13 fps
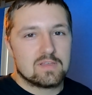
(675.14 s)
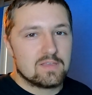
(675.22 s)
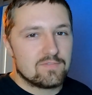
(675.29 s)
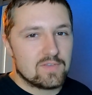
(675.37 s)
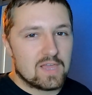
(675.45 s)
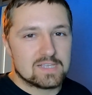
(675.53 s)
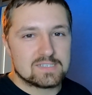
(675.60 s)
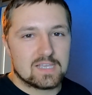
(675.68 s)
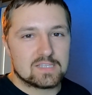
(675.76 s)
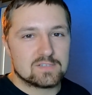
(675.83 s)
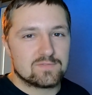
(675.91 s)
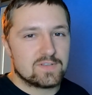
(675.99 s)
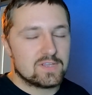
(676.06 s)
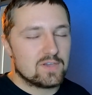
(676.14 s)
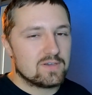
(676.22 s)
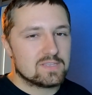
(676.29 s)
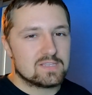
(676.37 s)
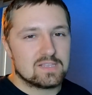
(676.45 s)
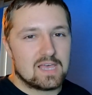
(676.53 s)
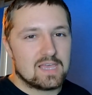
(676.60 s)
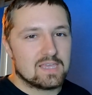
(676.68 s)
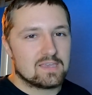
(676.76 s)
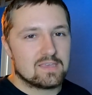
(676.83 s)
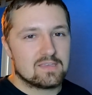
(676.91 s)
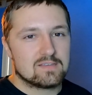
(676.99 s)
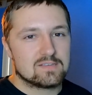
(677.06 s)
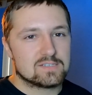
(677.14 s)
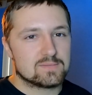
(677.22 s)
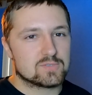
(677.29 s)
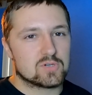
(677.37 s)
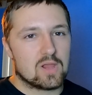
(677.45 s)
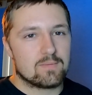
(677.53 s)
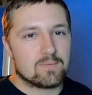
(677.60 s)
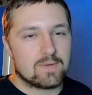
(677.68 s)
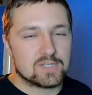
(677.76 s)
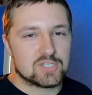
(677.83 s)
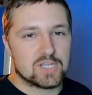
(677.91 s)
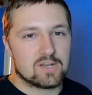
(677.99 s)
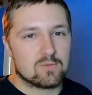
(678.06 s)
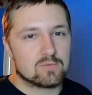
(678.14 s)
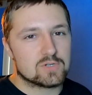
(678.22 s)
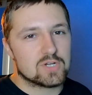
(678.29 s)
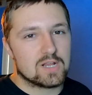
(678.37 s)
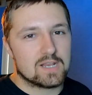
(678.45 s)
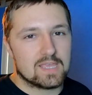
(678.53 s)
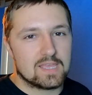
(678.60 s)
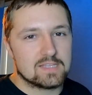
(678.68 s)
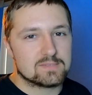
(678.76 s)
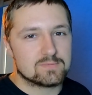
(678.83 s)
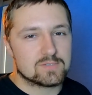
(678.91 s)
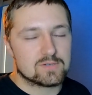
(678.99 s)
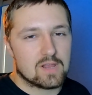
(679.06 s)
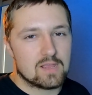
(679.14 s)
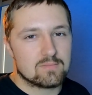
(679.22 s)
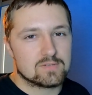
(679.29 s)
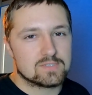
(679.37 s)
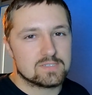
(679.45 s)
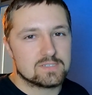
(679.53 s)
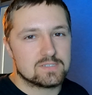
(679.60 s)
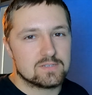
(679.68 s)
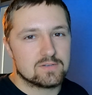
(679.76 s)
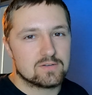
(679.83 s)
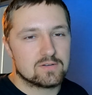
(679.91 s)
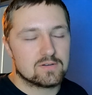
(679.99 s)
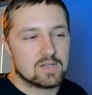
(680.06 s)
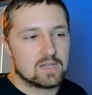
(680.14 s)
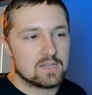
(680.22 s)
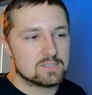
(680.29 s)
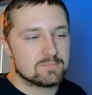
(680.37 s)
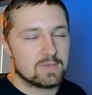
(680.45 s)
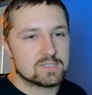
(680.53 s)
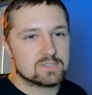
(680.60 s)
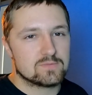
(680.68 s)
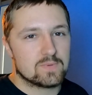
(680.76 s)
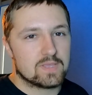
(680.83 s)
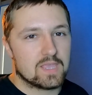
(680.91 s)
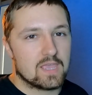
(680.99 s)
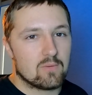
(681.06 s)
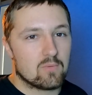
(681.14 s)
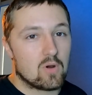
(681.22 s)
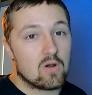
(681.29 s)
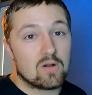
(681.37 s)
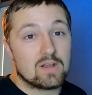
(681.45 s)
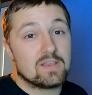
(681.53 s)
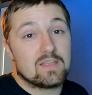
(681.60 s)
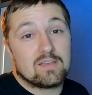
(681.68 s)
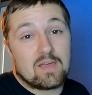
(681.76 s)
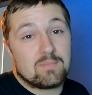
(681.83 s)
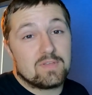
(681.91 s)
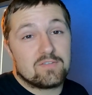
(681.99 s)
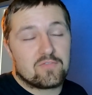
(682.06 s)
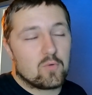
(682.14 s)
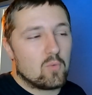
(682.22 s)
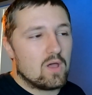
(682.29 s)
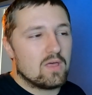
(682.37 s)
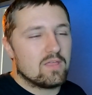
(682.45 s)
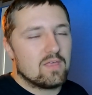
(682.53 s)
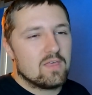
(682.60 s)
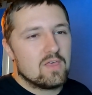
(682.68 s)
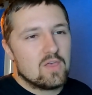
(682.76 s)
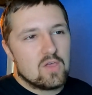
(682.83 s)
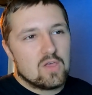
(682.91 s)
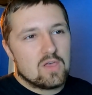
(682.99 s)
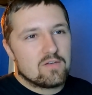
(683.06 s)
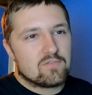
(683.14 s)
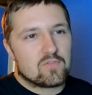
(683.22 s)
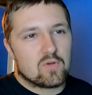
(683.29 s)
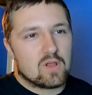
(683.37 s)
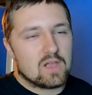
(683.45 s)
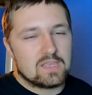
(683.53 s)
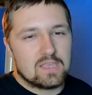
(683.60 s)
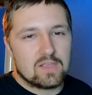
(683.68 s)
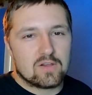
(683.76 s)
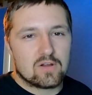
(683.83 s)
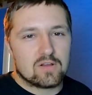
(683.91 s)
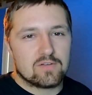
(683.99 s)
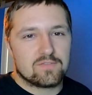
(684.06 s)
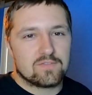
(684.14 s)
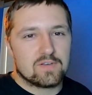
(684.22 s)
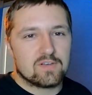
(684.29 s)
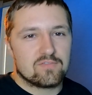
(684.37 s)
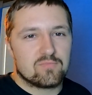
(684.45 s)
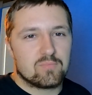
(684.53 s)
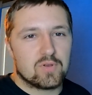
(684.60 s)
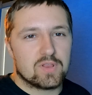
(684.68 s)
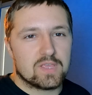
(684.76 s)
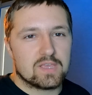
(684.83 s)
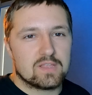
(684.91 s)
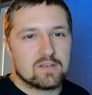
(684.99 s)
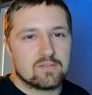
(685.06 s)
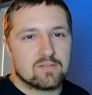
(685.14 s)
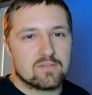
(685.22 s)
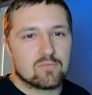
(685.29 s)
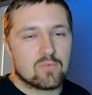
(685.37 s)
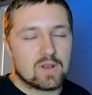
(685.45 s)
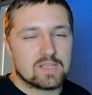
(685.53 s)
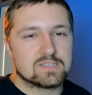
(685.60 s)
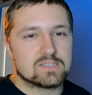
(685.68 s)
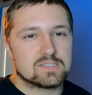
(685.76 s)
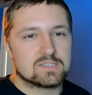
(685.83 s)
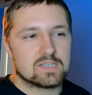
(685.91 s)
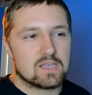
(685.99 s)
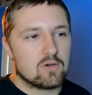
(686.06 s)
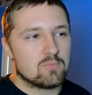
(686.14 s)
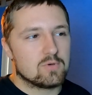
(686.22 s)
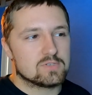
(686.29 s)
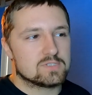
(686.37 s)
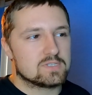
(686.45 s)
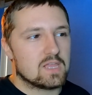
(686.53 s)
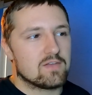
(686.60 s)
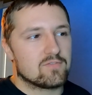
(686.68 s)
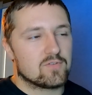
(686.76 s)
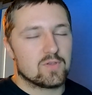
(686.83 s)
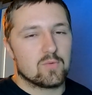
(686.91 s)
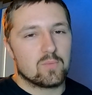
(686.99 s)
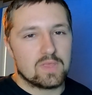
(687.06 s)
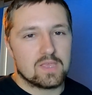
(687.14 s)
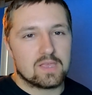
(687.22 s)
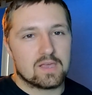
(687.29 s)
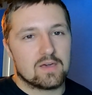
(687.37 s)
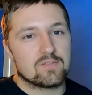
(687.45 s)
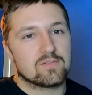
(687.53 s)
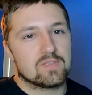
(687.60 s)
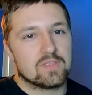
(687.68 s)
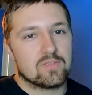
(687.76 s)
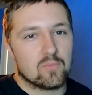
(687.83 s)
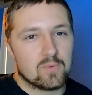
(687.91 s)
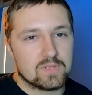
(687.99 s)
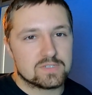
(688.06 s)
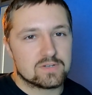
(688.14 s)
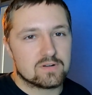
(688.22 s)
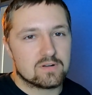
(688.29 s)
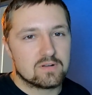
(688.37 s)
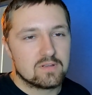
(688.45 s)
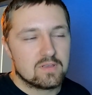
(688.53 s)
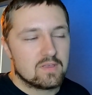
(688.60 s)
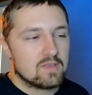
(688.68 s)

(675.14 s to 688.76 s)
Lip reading: if you guys like this video, hit the like, subscribe to my channel. We're trying to gain subscribers this year as best as we can. We're already, I mean, for a year of putting in races almost every week other than the winter,